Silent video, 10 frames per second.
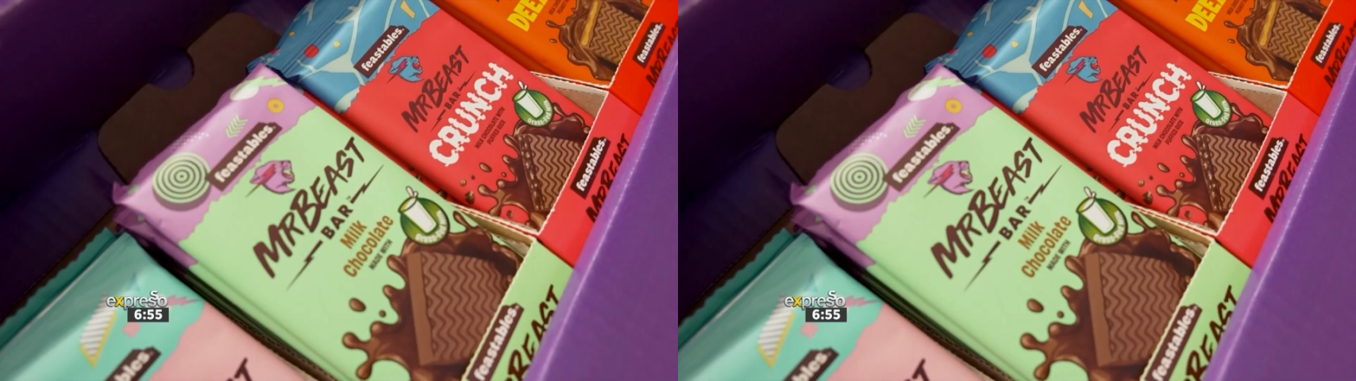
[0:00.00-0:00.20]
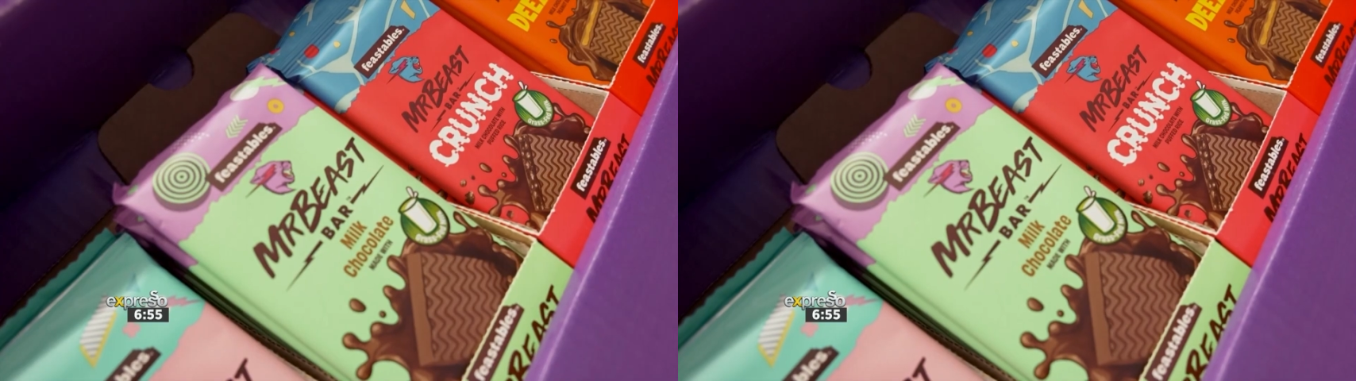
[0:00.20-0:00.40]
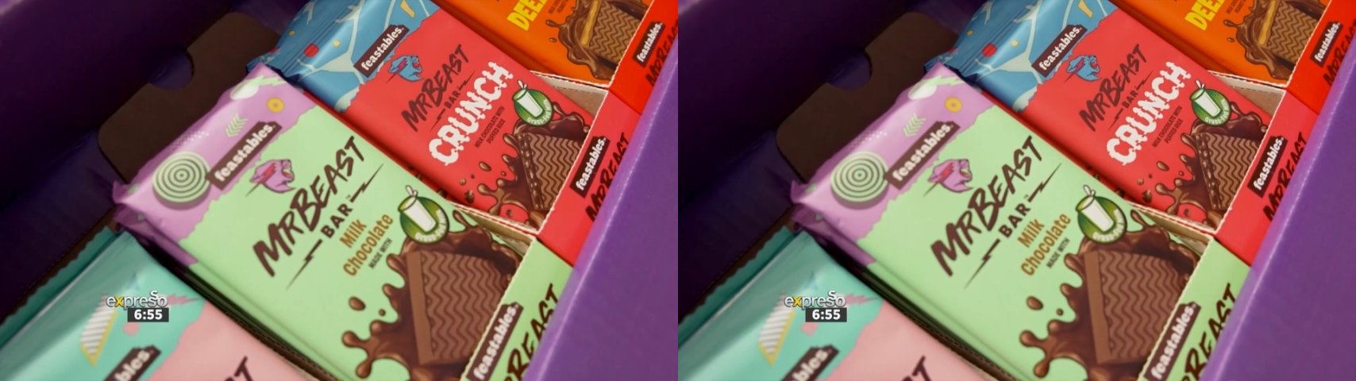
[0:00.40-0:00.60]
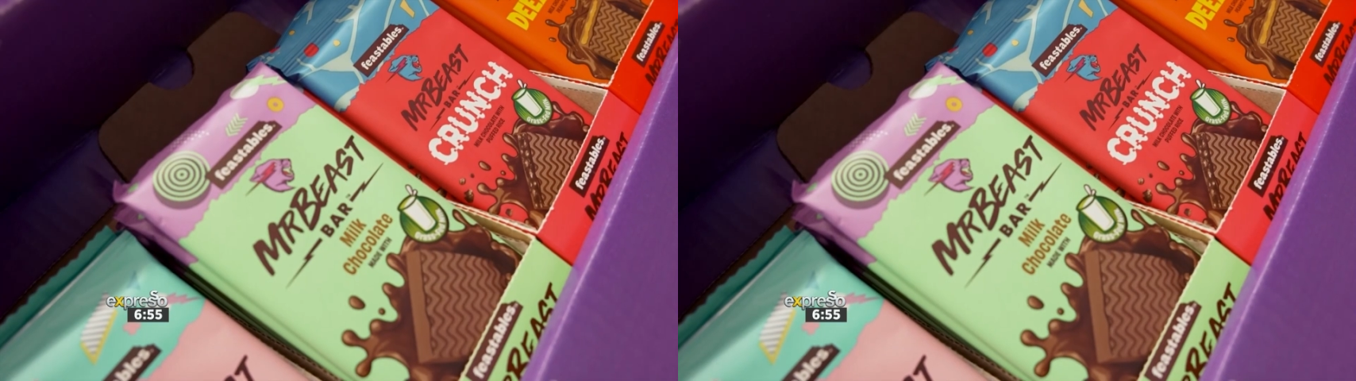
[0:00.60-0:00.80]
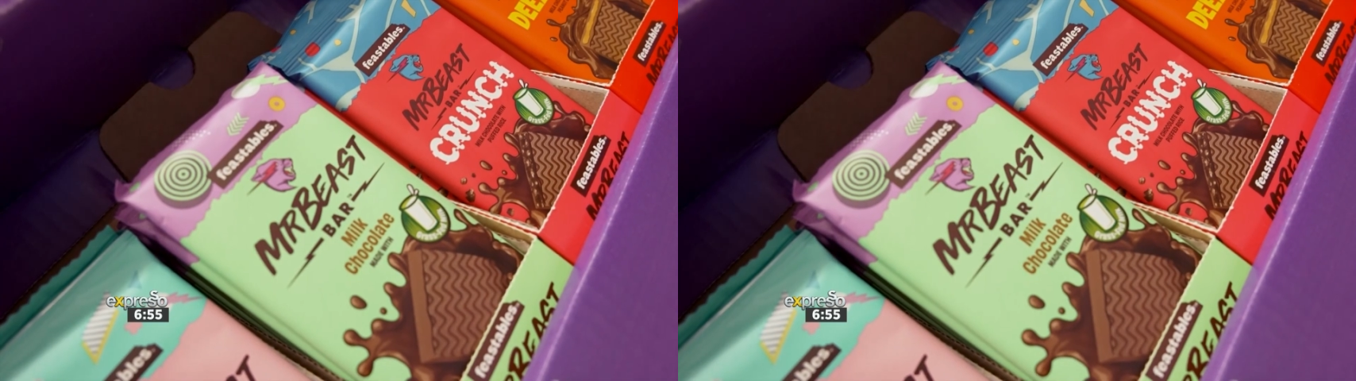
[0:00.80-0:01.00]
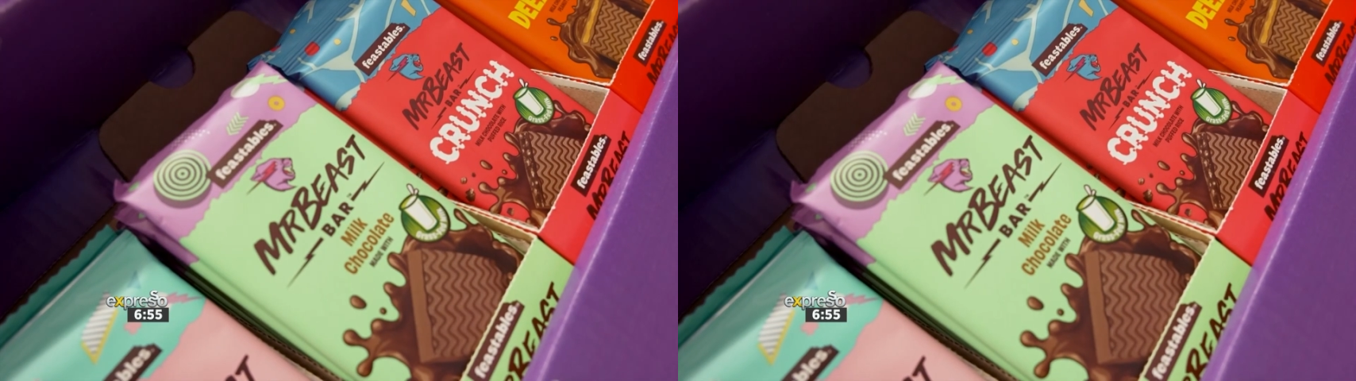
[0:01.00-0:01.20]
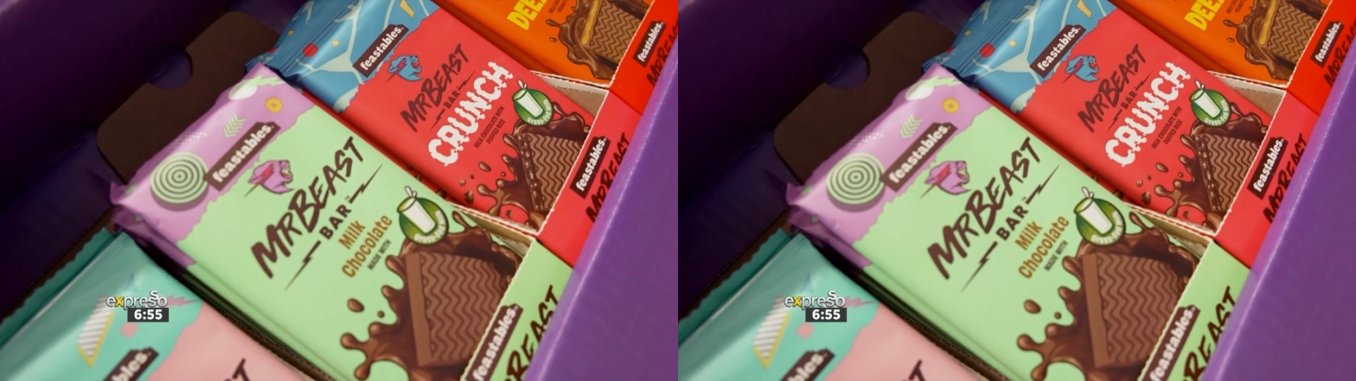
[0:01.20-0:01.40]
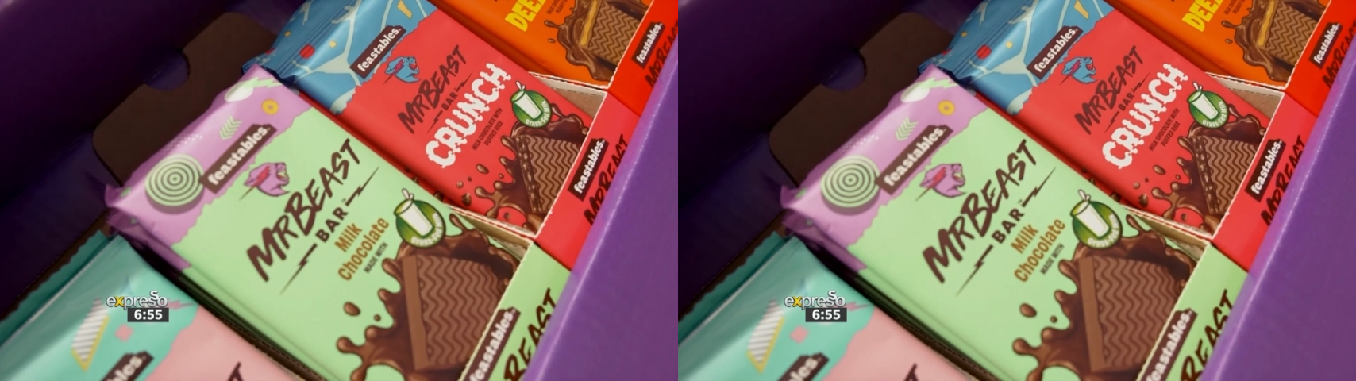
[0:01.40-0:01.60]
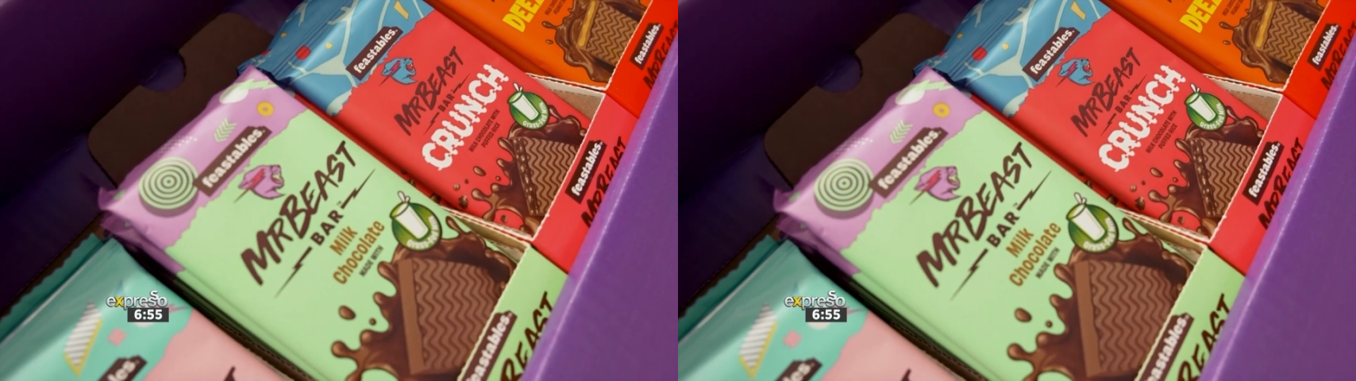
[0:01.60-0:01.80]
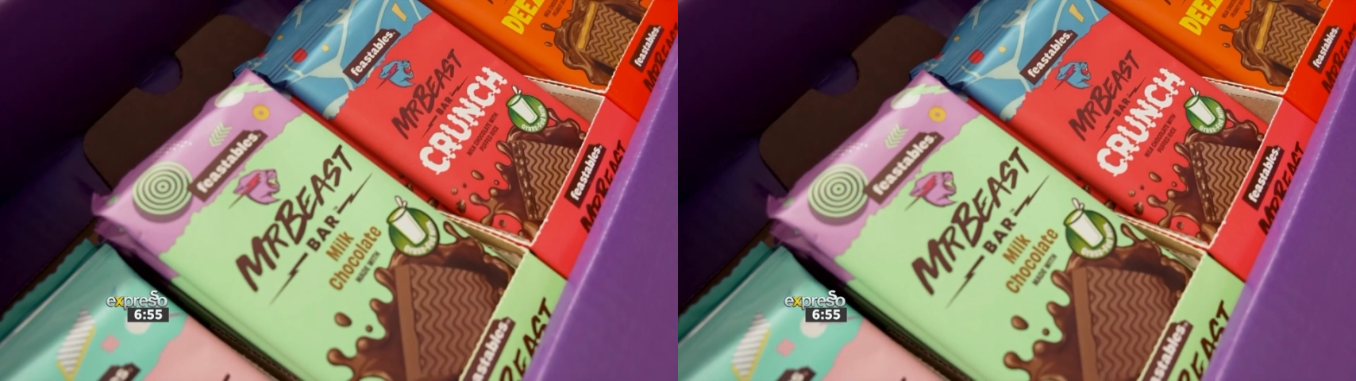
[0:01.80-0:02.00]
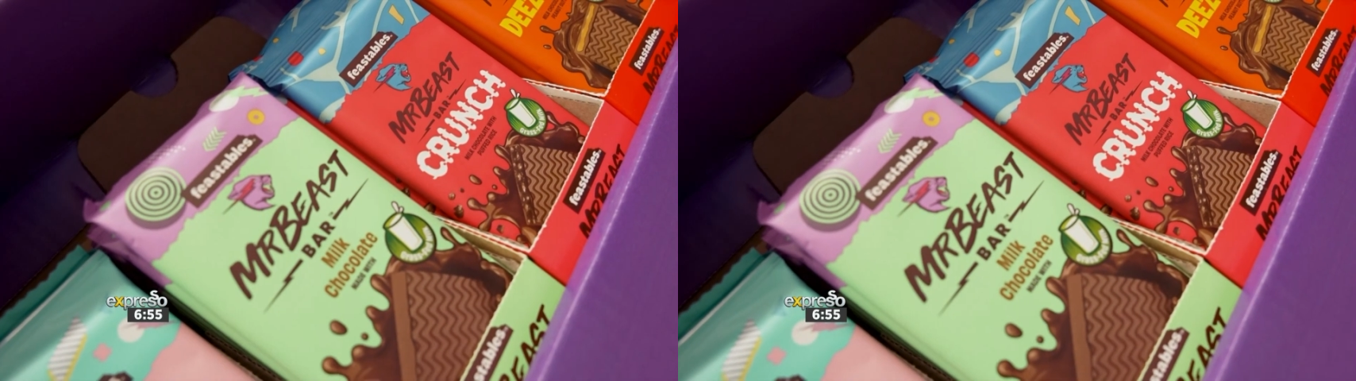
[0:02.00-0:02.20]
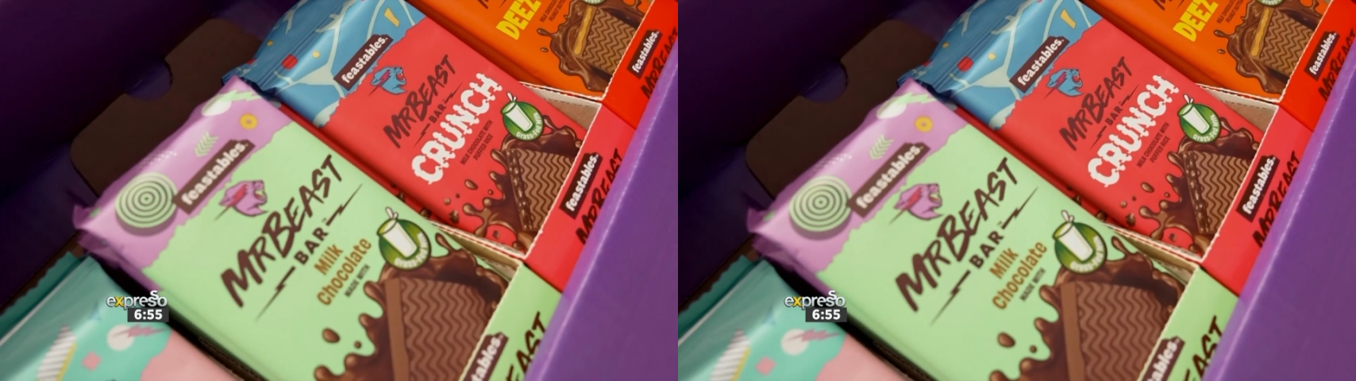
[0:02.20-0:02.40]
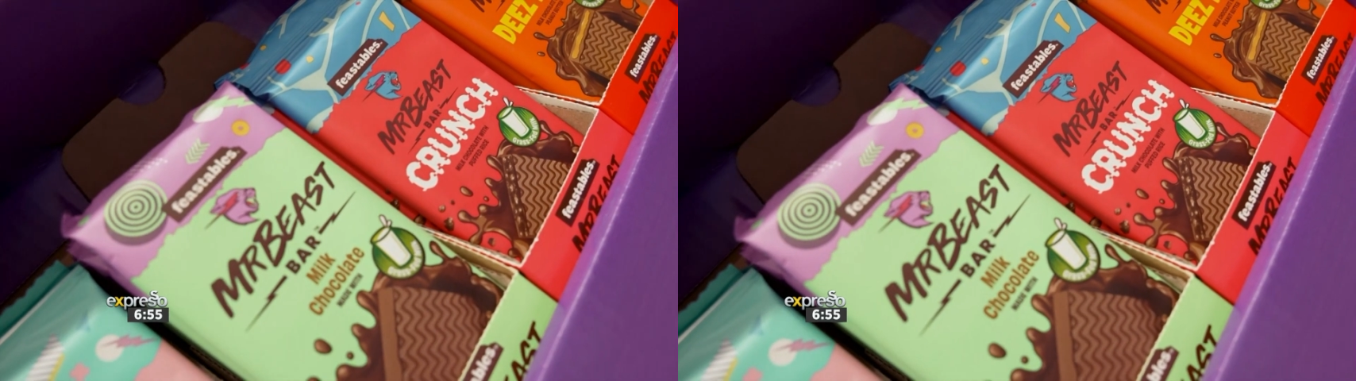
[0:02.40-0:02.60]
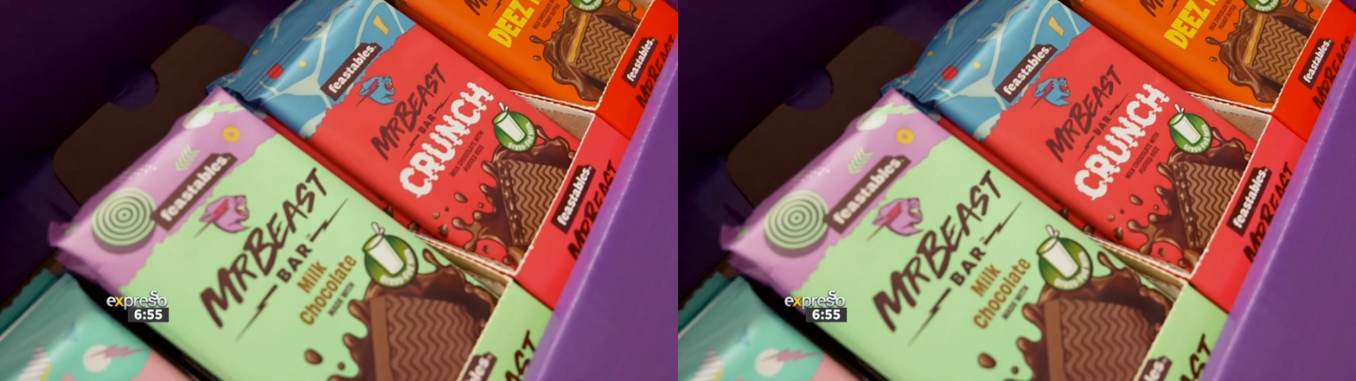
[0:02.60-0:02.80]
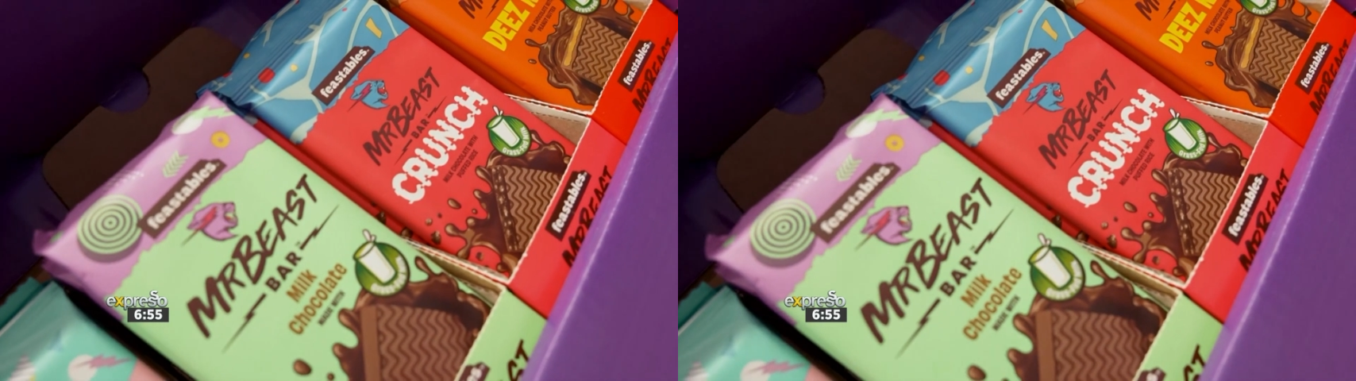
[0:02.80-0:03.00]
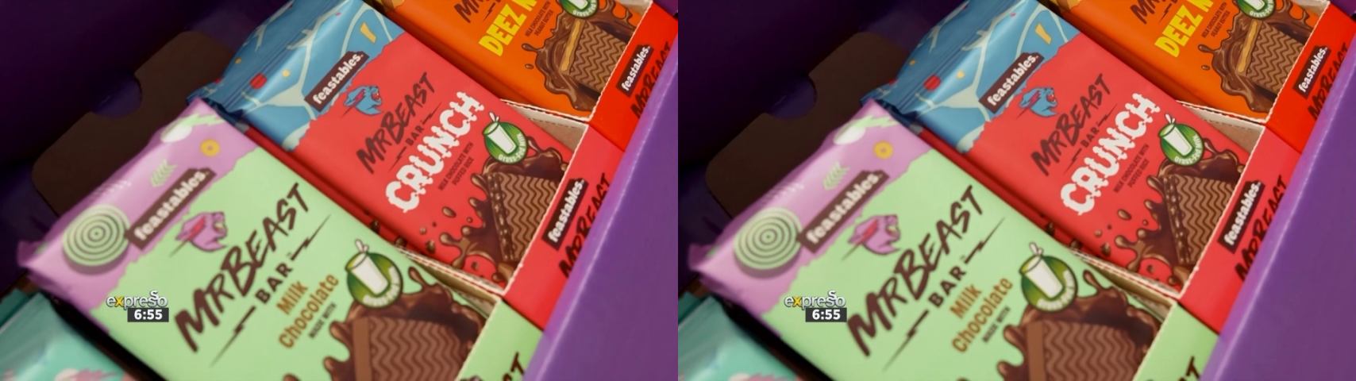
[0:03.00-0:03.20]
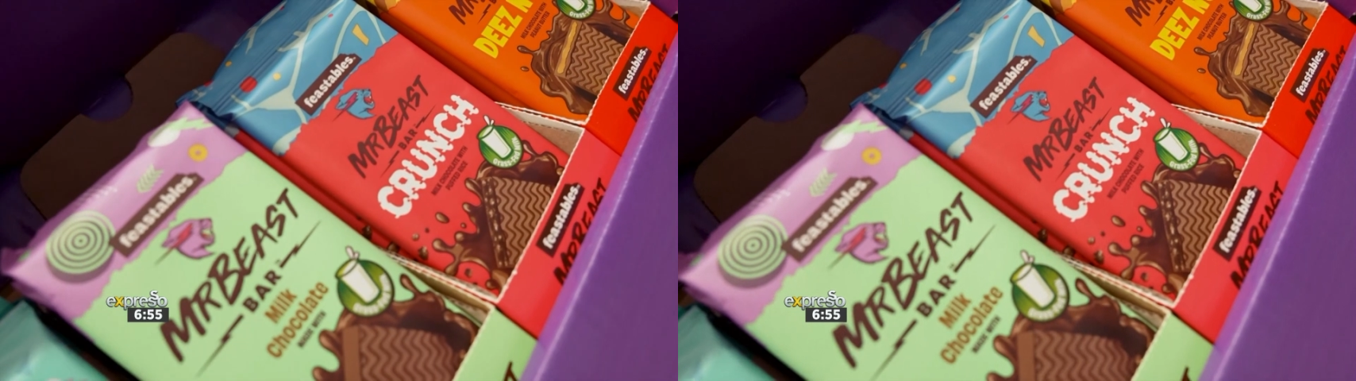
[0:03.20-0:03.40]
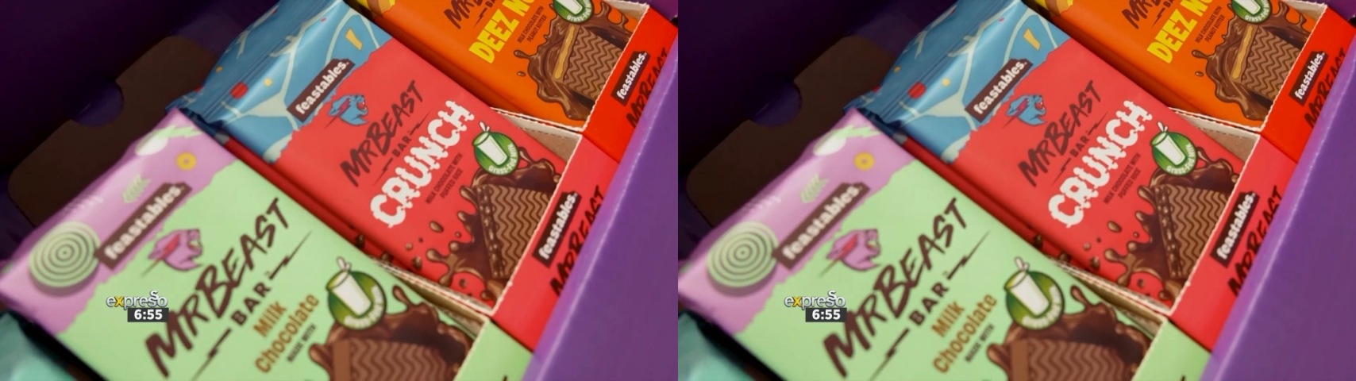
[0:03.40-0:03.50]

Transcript: No face is visible, so there are no lips to read.